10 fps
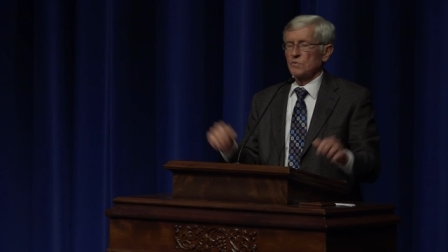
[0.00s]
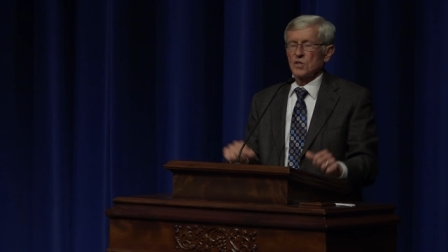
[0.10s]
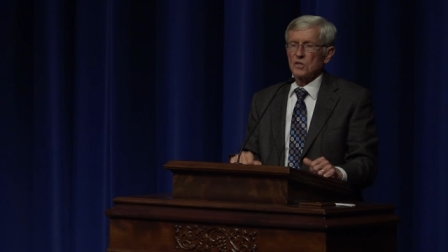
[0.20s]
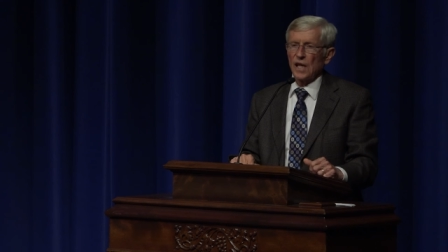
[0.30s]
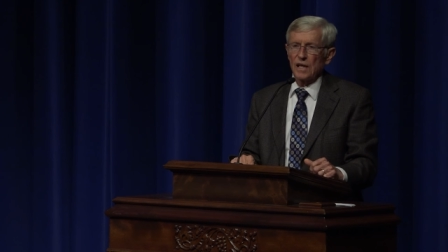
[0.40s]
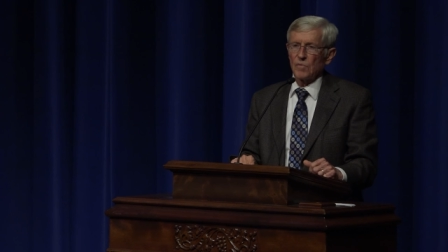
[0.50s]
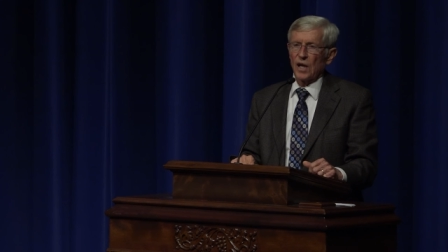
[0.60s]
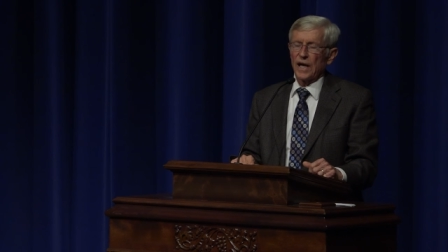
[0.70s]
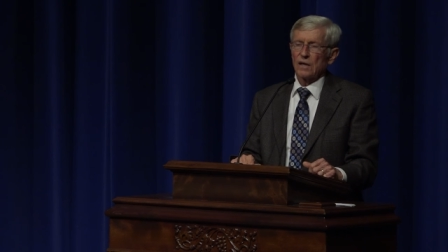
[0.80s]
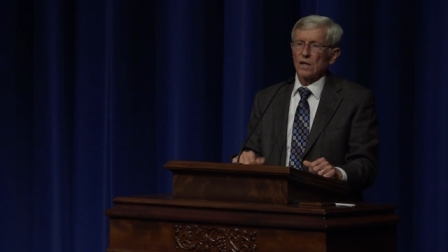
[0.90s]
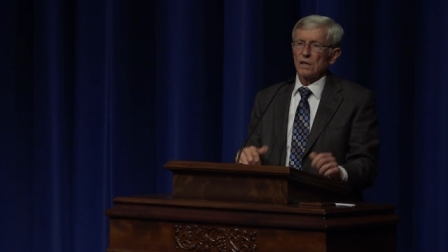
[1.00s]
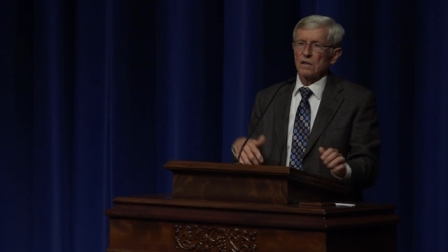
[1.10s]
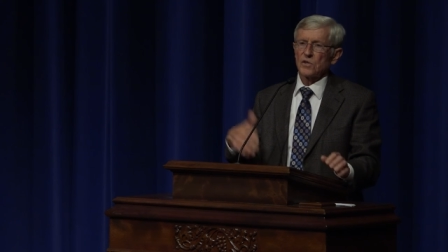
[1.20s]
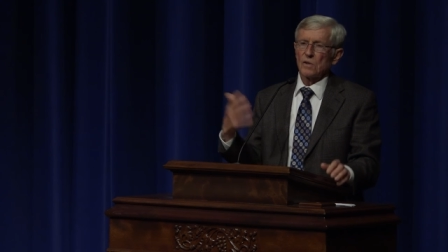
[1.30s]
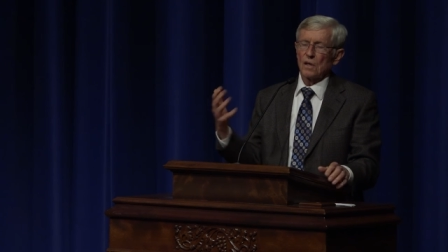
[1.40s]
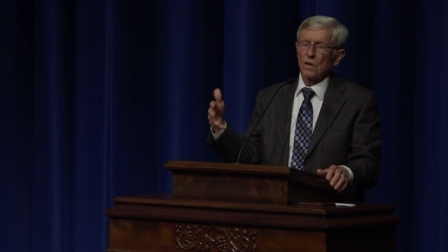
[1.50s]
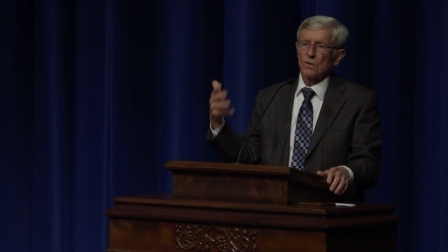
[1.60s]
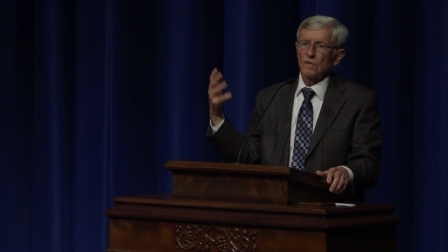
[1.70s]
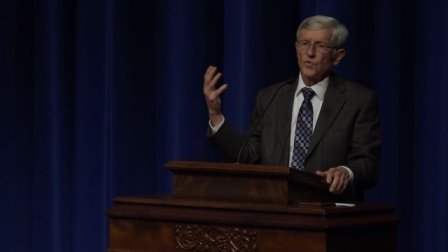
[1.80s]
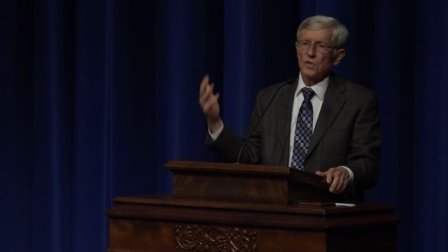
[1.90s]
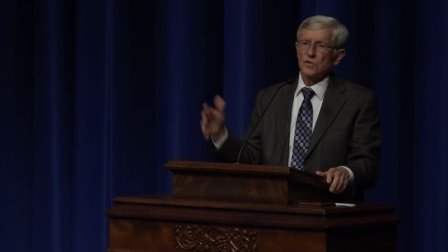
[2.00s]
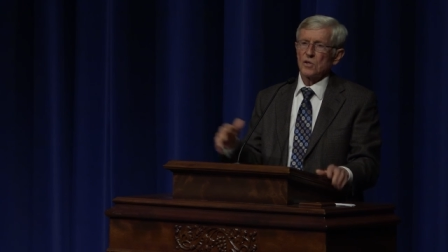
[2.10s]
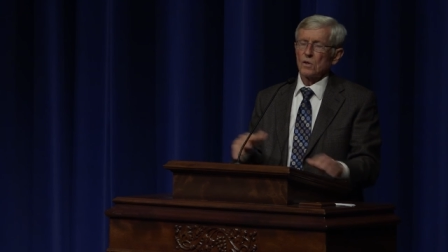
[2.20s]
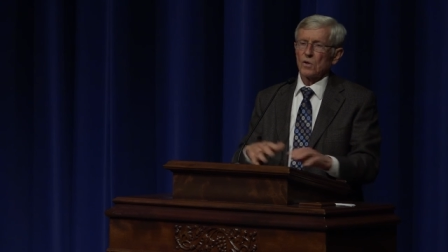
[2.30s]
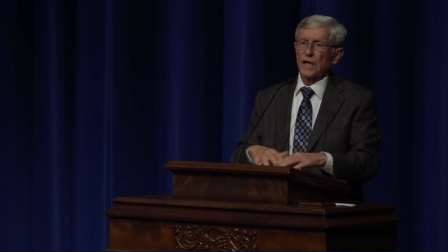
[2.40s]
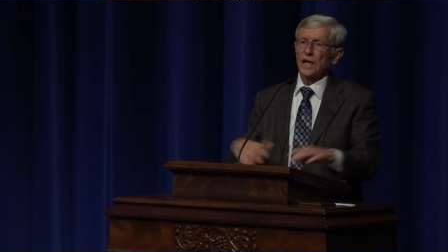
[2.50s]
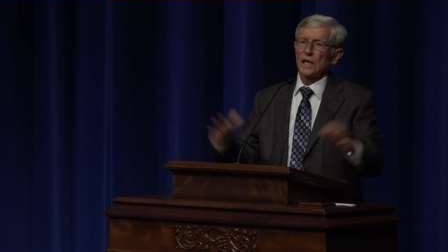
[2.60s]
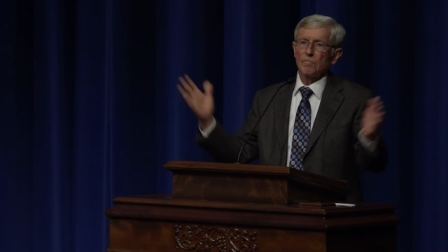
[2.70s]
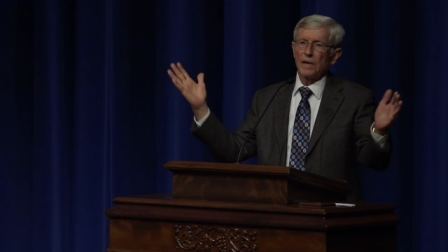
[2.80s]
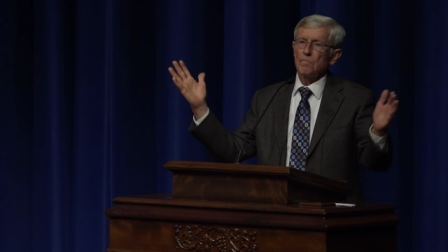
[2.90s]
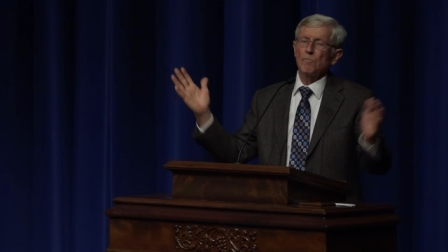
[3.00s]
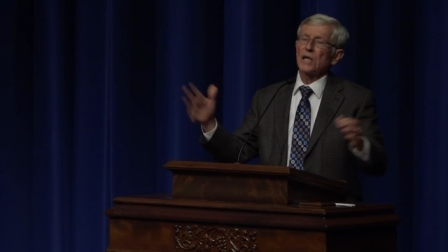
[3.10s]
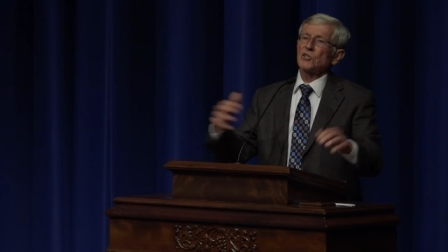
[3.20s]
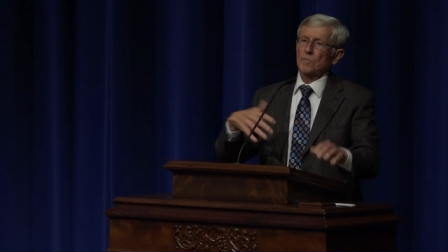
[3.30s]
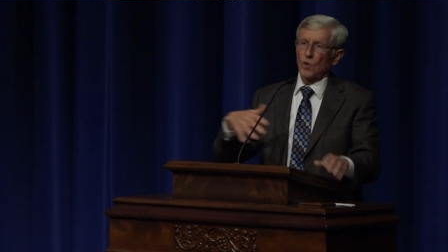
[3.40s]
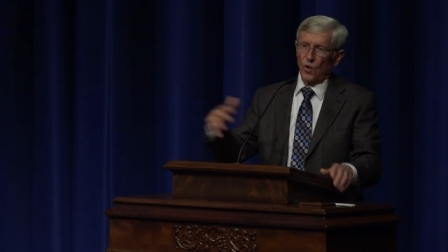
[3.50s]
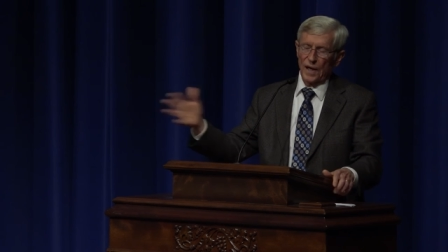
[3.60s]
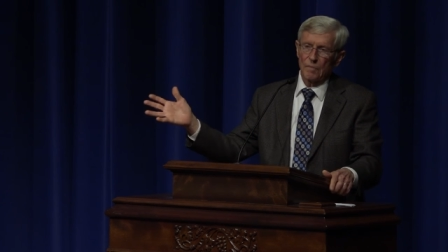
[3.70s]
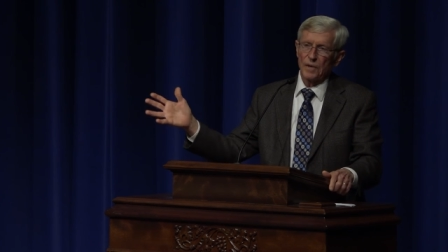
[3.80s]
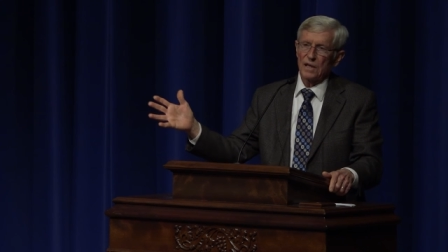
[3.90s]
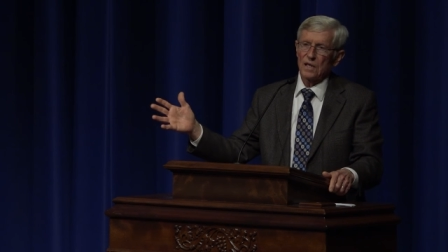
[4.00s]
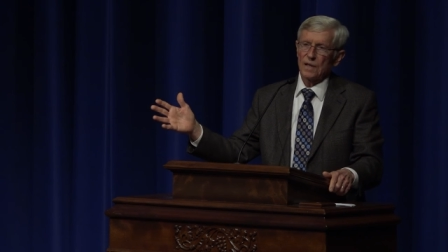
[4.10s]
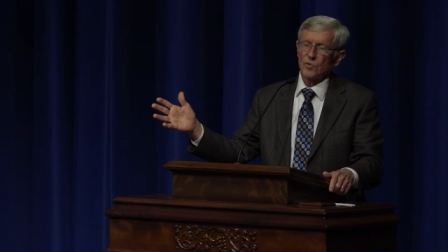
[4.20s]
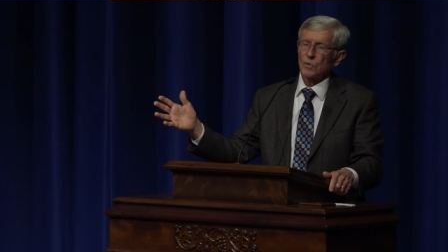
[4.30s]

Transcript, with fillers: sustainable agriculture and local foods and organic be much more competitive